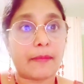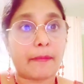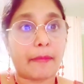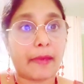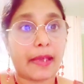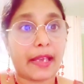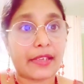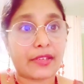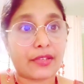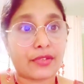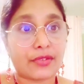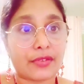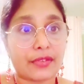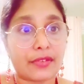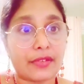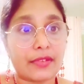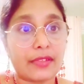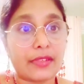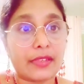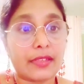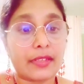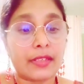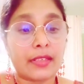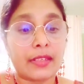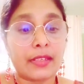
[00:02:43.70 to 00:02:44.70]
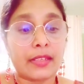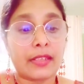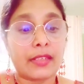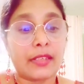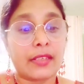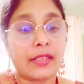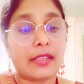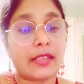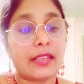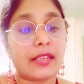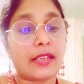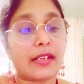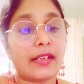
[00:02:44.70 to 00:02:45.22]
passion,
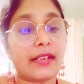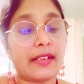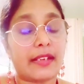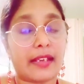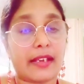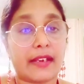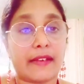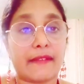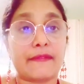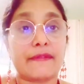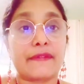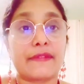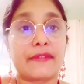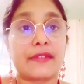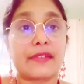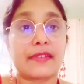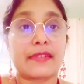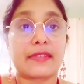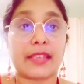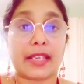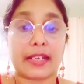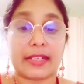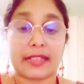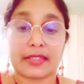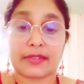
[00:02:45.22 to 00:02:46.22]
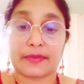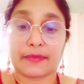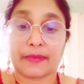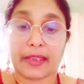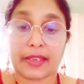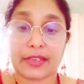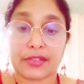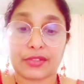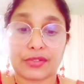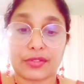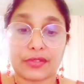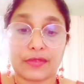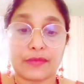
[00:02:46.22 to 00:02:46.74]
love,
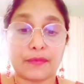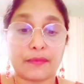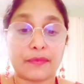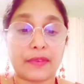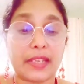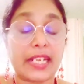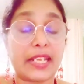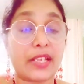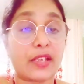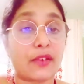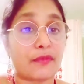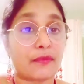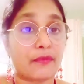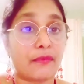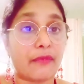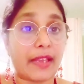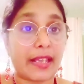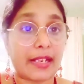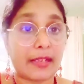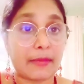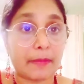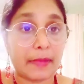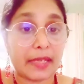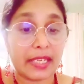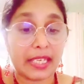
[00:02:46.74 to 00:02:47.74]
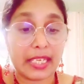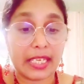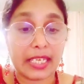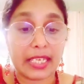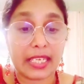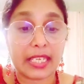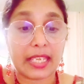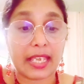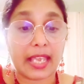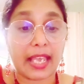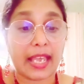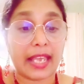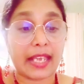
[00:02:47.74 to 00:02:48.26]
satisfaction, feeling of
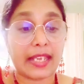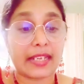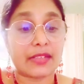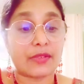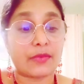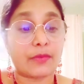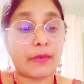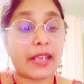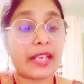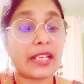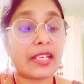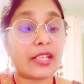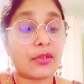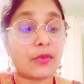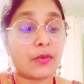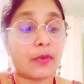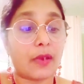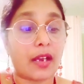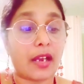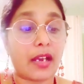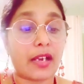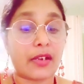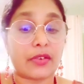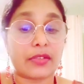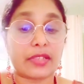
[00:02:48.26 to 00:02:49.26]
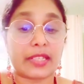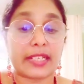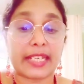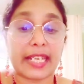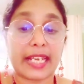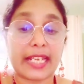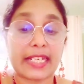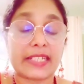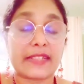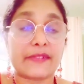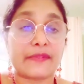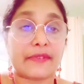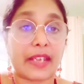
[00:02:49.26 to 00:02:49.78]
well-being, and when you are on the
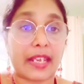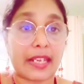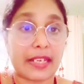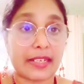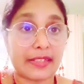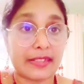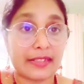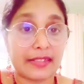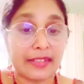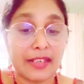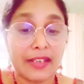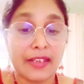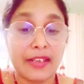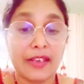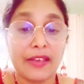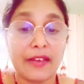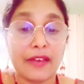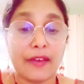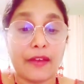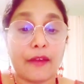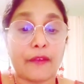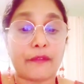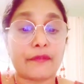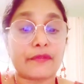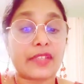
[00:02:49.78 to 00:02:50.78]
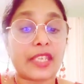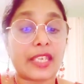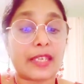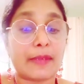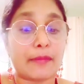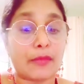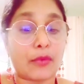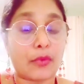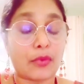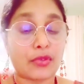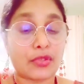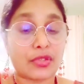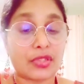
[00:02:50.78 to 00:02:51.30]
negative end of the
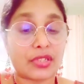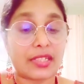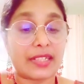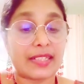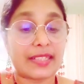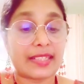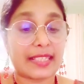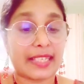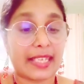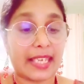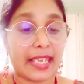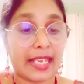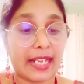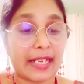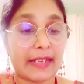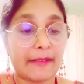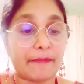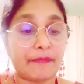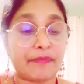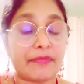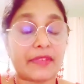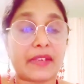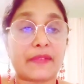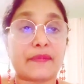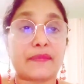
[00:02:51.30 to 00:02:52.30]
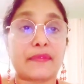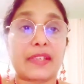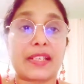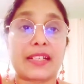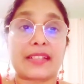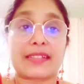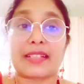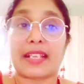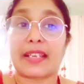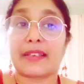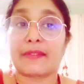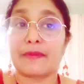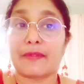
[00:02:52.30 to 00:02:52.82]
emotional scale, that
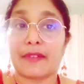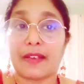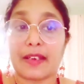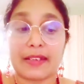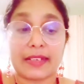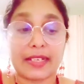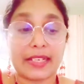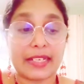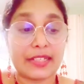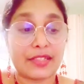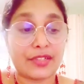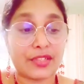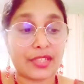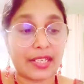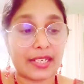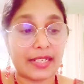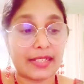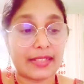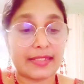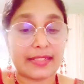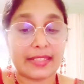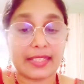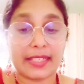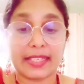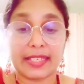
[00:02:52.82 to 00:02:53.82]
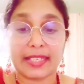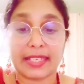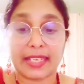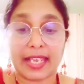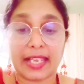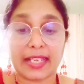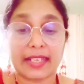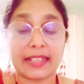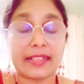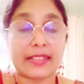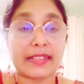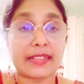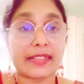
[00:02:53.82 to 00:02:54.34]
feels like worry, jealousy,
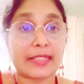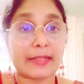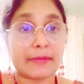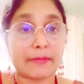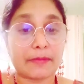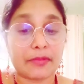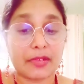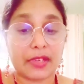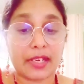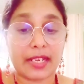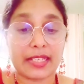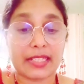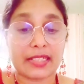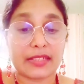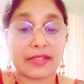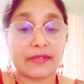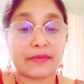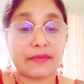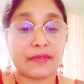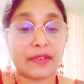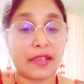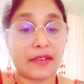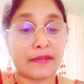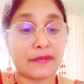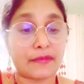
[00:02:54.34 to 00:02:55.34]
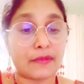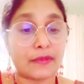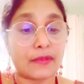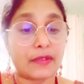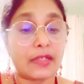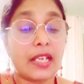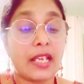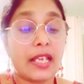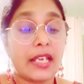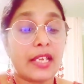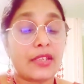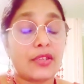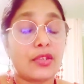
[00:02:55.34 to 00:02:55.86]
anger, depressed, fearful,
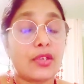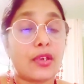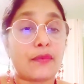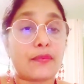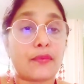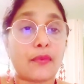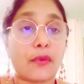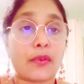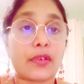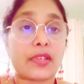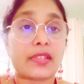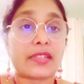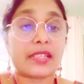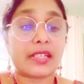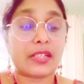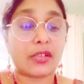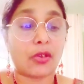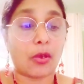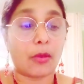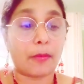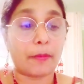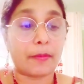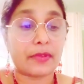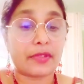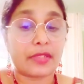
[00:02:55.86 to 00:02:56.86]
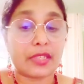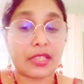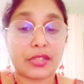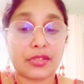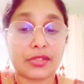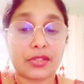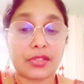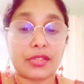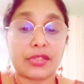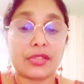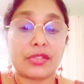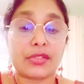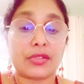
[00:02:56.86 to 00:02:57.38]
you're focused in
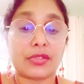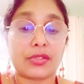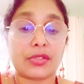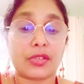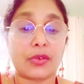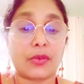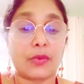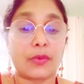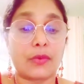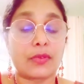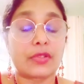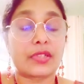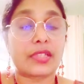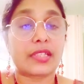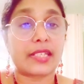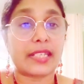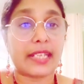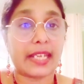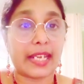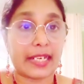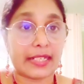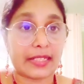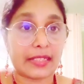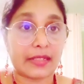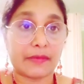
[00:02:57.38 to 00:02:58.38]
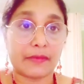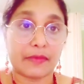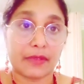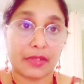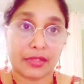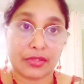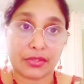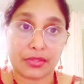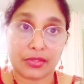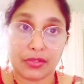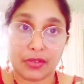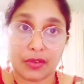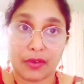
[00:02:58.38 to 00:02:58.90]
opposition to your own created
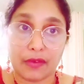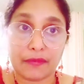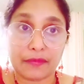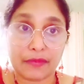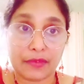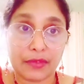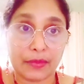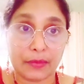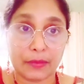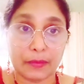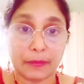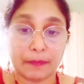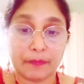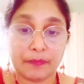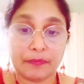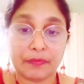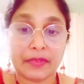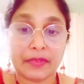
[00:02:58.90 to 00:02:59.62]
version of you.